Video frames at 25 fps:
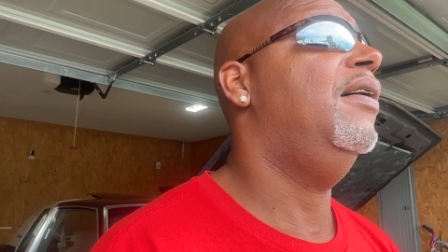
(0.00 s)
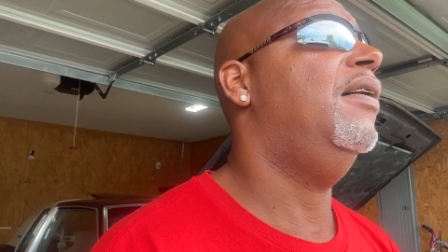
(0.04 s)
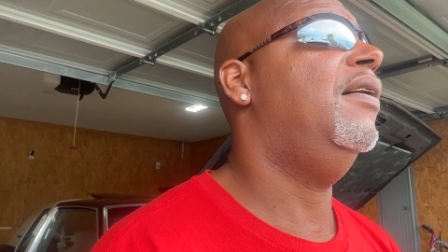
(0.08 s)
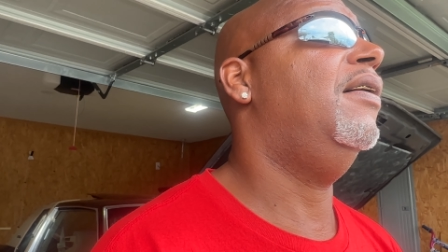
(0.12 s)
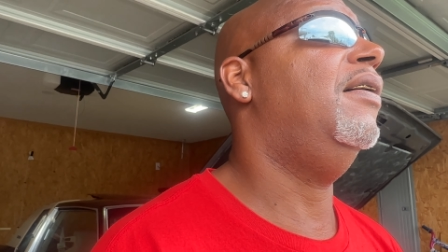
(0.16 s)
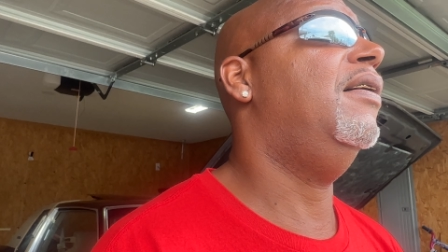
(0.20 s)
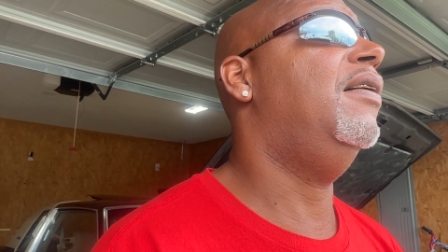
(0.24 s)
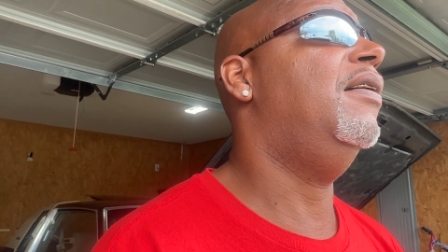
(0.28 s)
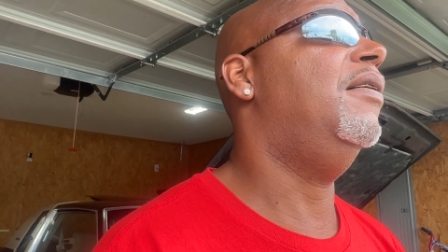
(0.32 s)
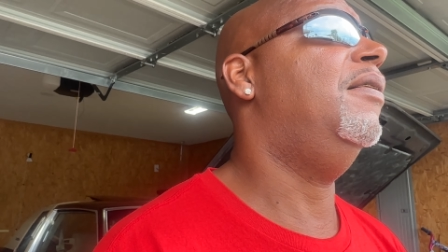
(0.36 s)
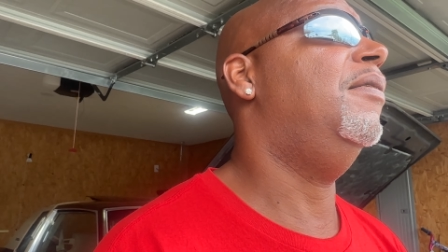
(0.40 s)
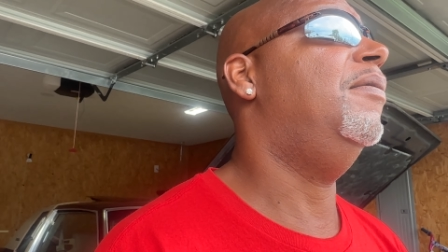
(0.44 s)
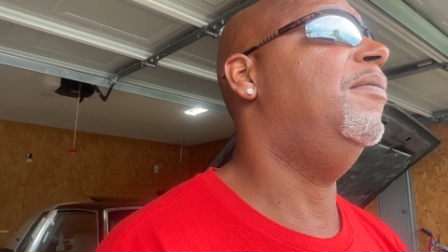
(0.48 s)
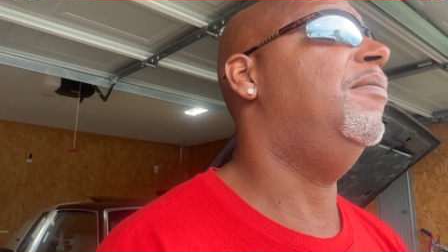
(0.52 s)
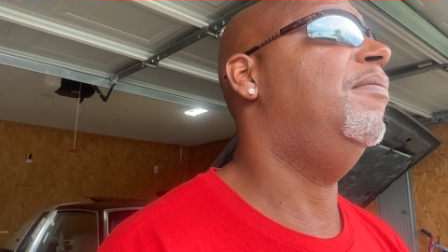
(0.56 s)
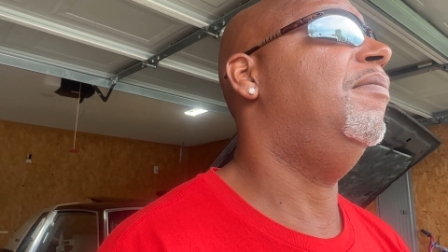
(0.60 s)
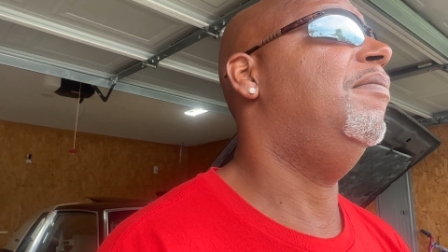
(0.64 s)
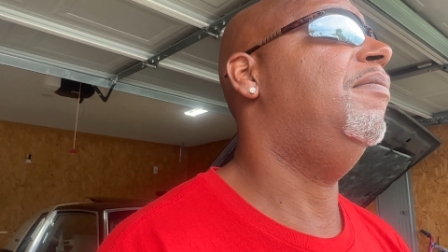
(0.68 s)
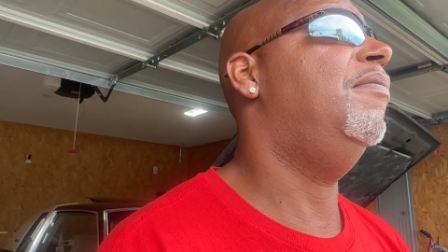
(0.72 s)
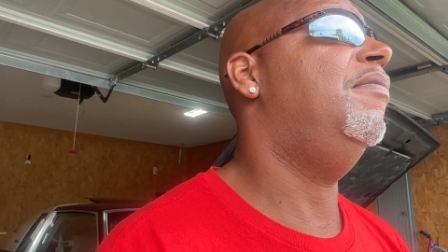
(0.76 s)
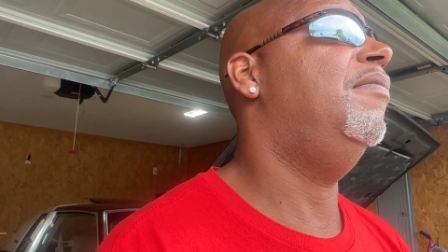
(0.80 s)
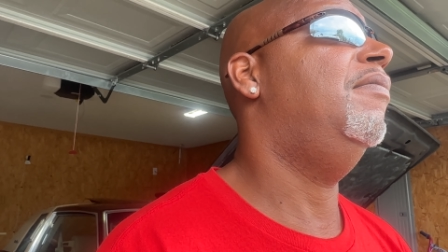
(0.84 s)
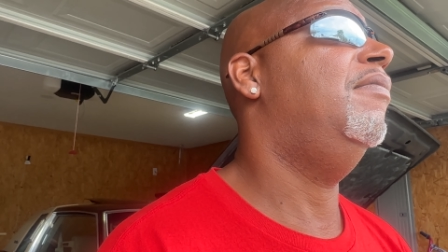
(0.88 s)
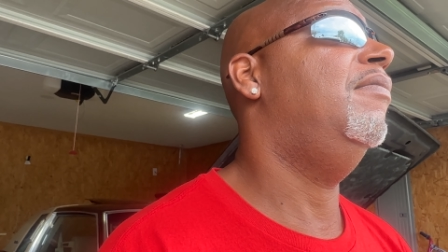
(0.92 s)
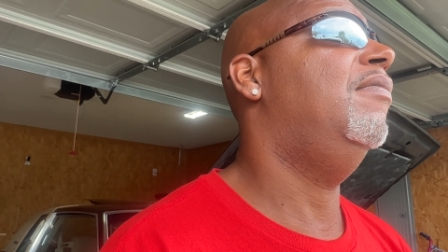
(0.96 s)
Um,
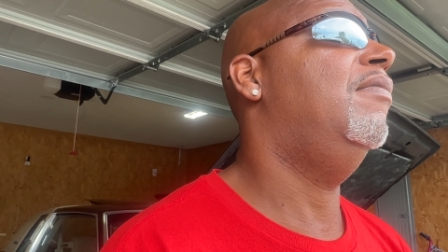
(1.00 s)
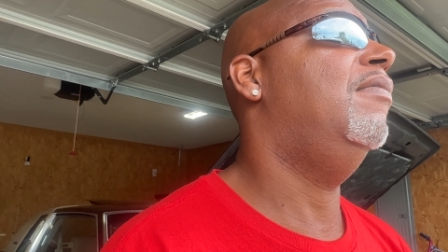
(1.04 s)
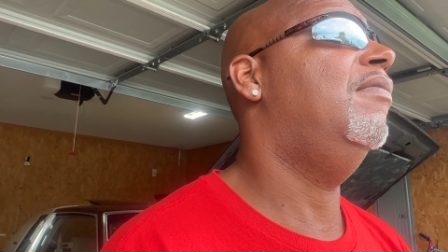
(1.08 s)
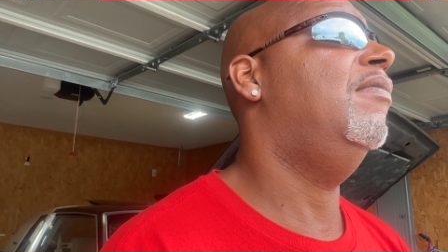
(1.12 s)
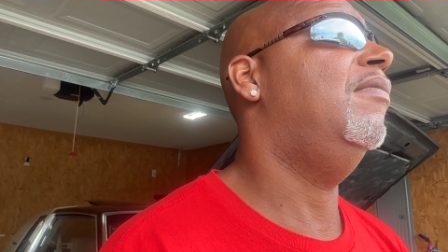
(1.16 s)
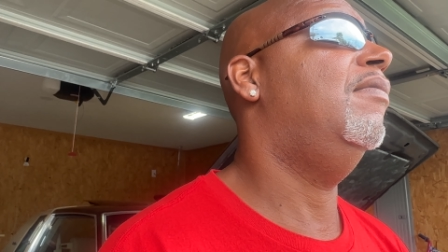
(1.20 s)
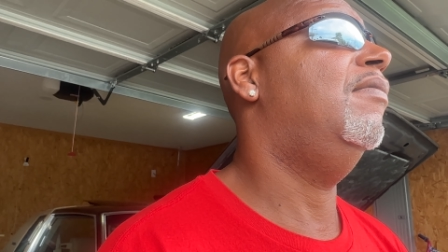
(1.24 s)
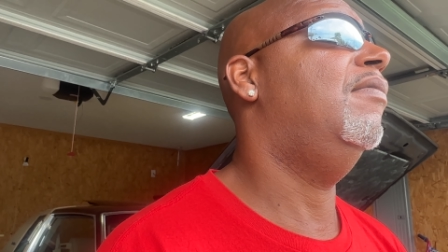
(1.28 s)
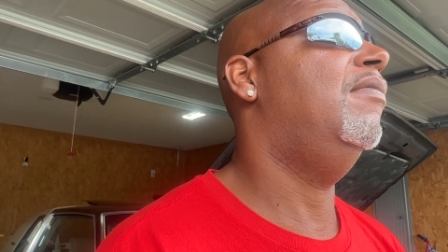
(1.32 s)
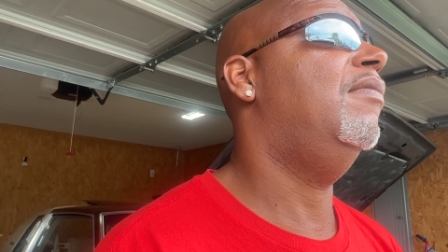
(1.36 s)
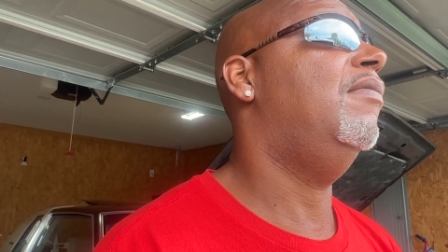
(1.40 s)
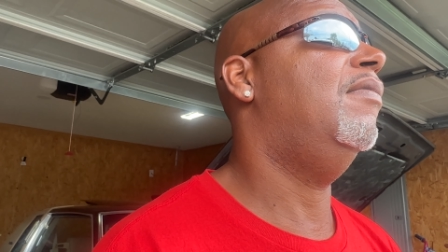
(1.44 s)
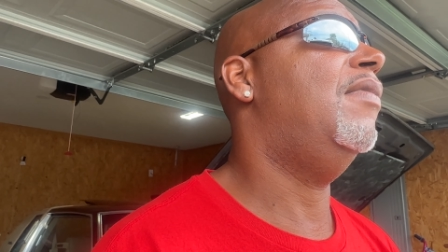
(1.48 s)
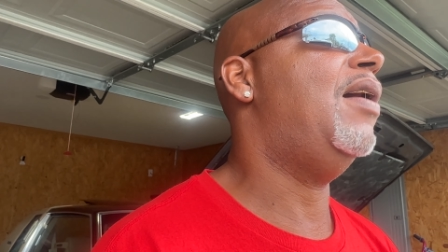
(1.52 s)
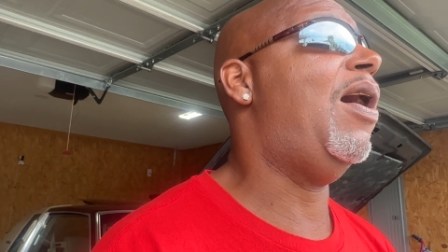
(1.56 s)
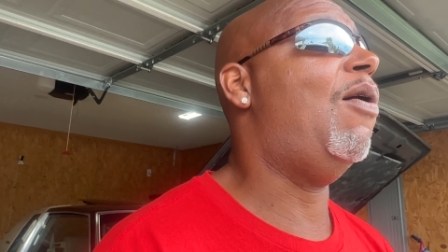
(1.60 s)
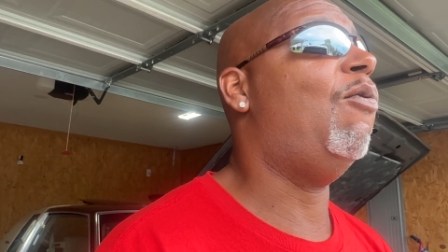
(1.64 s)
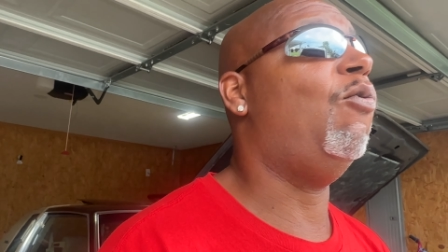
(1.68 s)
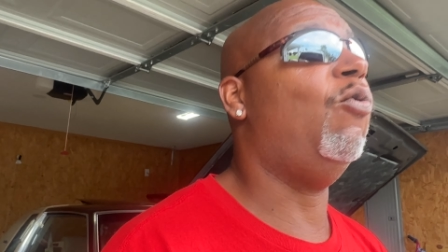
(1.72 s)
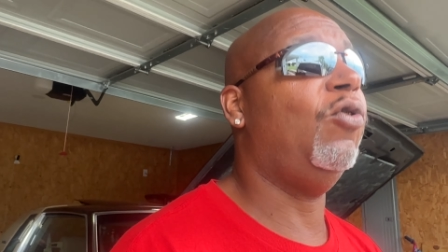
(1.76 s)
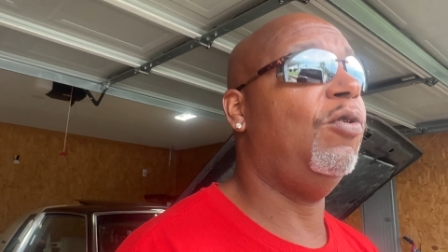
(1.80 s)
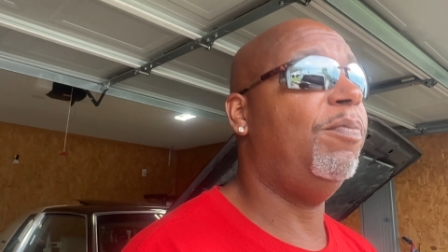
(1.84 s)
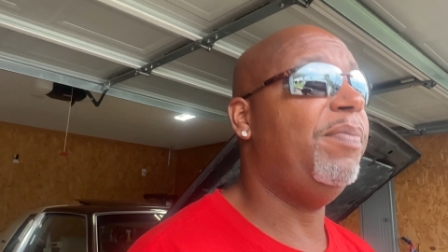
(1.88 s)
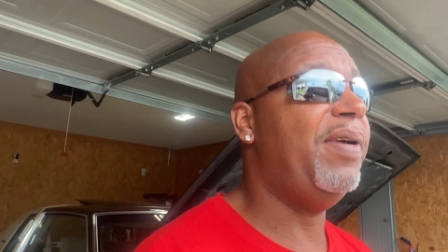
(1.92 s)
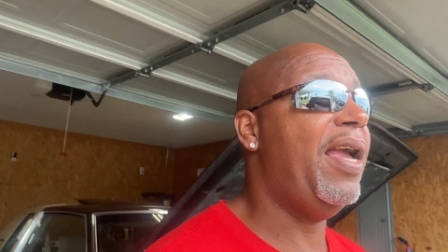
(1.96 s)
I
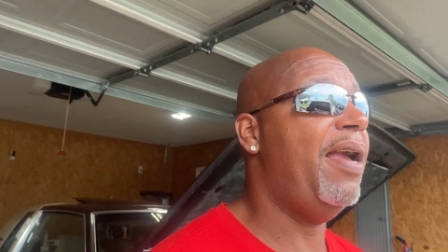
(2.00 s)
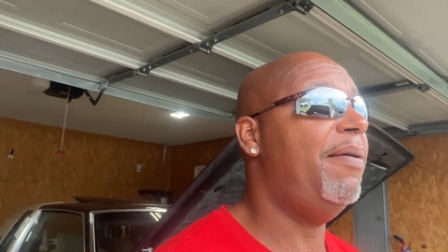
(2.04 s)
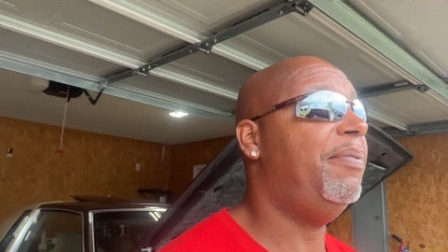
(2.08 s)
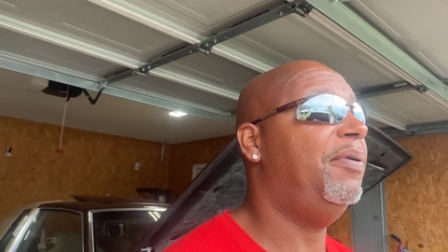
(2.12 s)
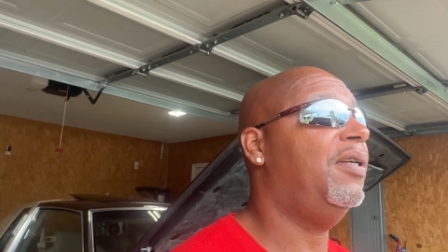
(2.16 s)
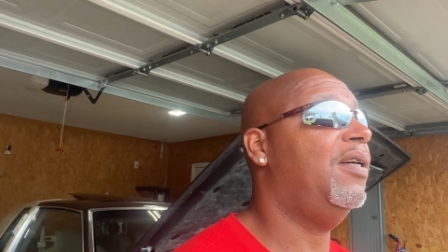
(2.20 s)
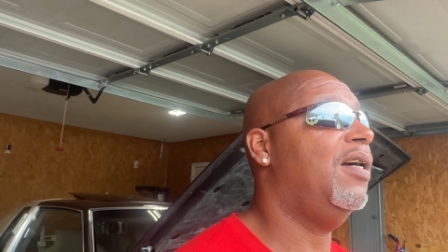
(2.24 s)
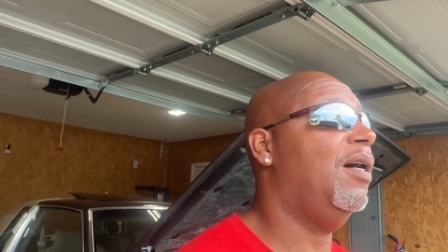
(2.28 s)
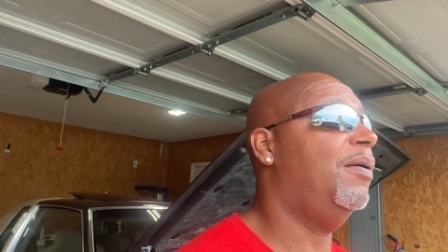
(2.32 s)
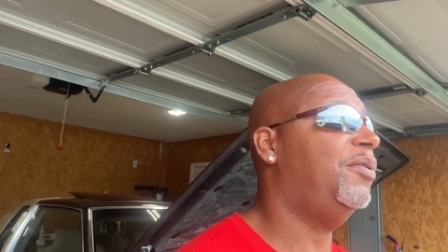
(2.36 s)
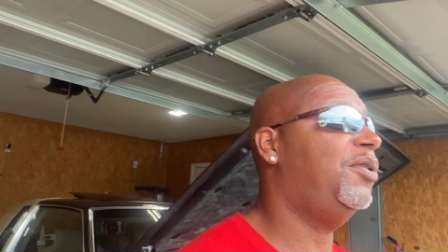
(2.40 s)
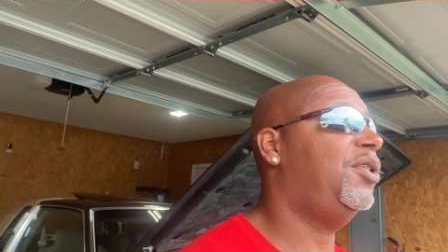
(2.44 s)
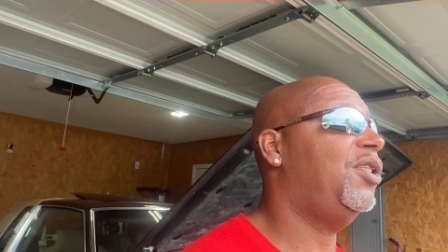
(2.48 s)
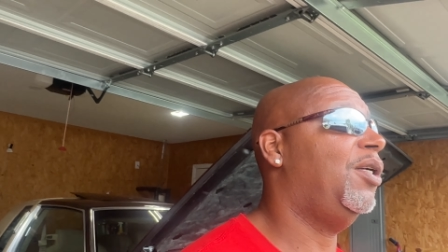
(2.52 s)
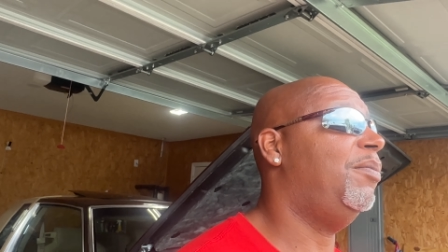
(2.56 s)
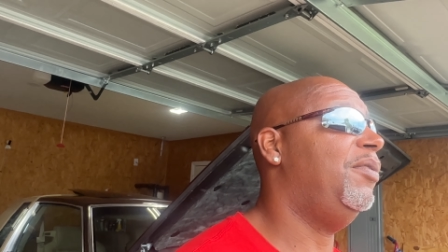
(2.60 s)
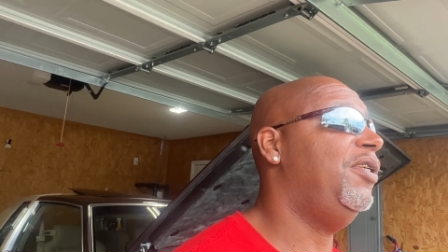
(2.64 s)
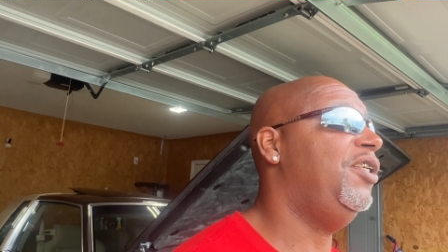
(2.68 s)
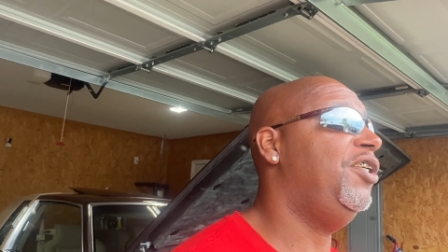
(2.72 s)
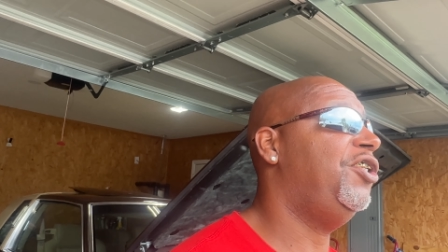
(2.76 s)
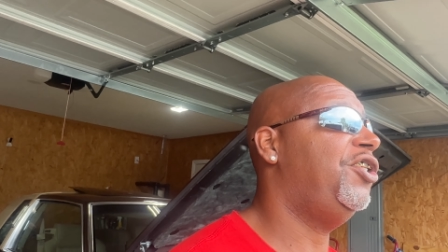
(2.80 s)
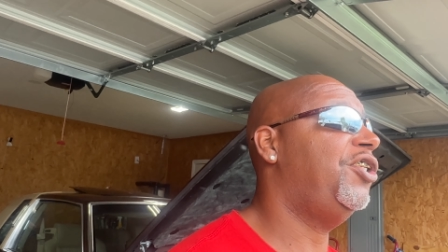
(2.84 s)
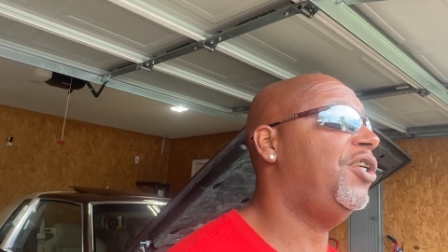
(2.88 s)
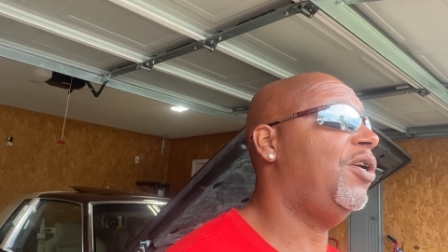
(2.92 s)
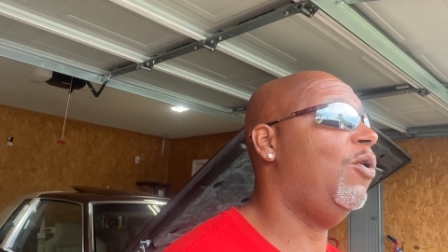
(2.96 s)
want to be able to come to some of
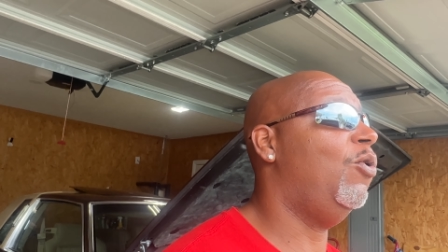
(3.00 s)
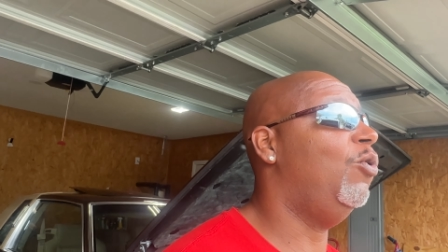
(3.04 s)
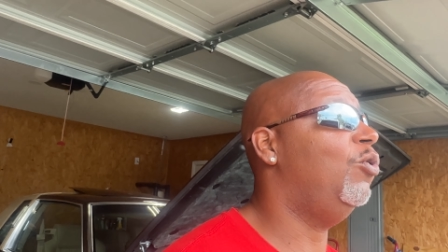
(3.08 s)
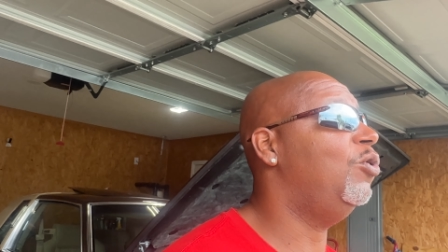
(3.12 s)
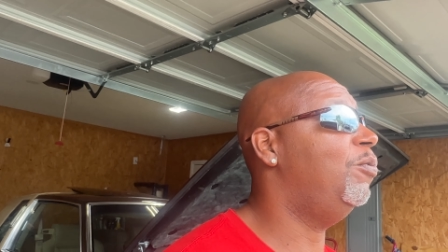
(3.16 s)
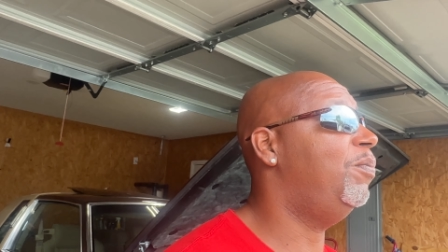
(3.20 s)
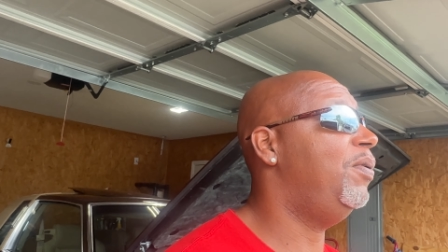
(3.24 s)
these shows.